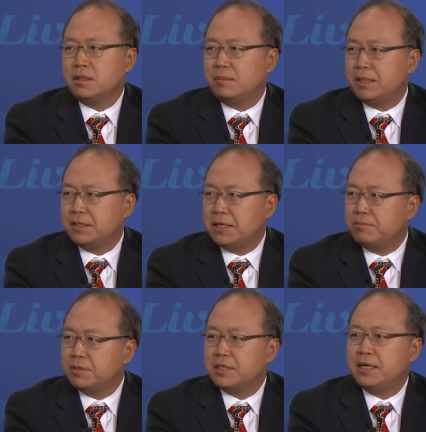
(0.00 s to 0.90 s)
I mean,
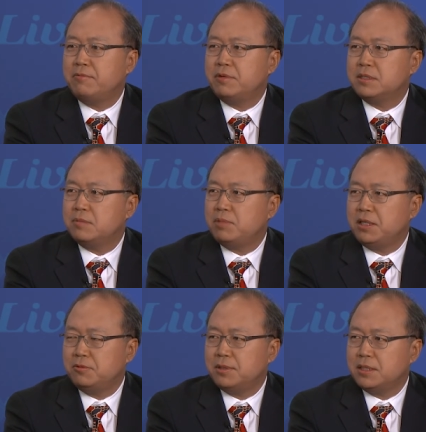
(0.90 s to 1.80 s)
10% was
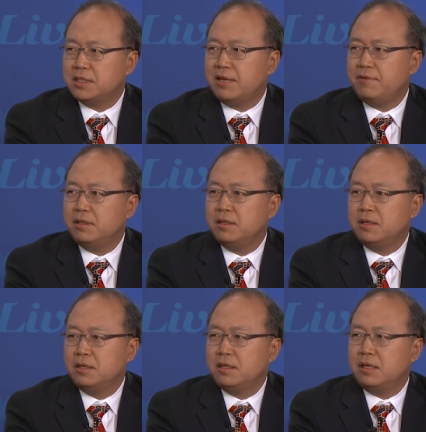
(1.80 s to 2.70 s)
P27
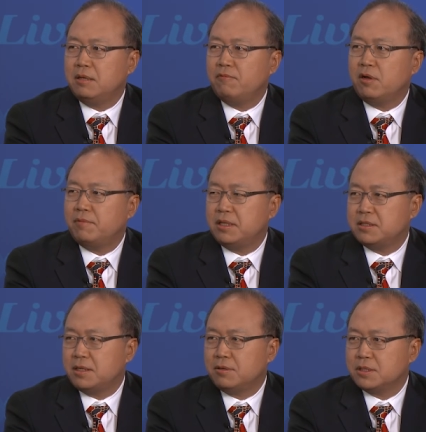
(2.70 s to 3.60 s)
involving the
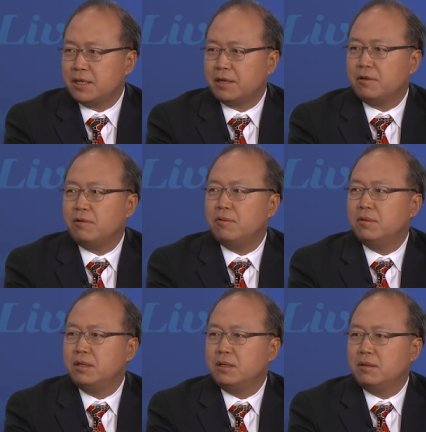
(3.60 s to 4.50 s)
cell cycle.
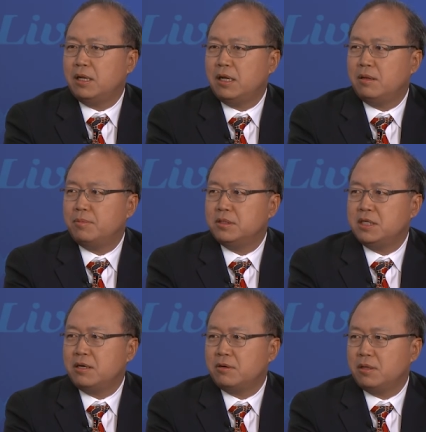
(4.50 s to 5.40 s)
Uh, but
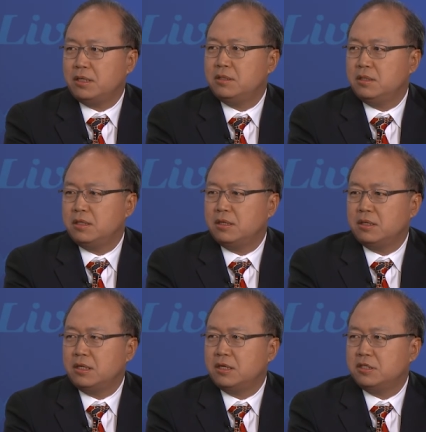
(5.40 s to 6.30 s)
generally, you
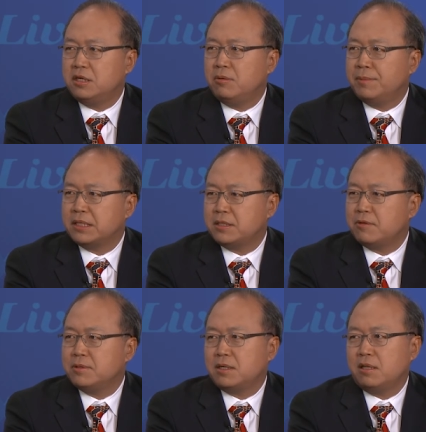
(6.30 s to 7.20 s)
know, on genomic
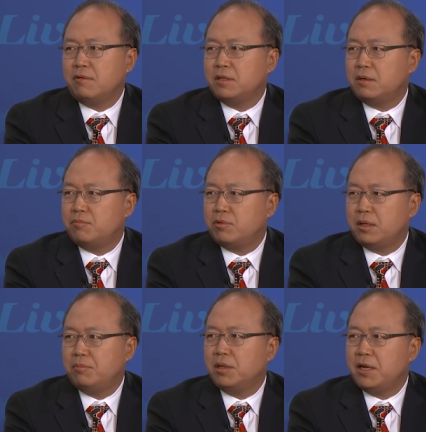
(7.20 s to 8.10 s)
sequencing level, they're
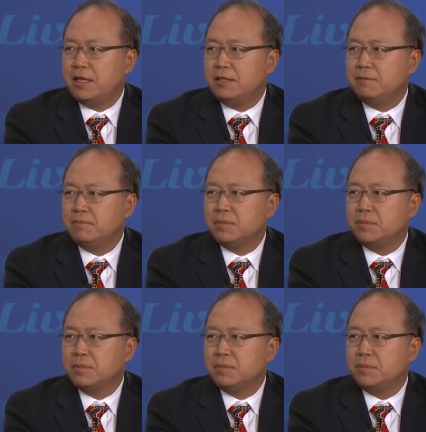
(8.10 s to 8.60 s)
pretty bland.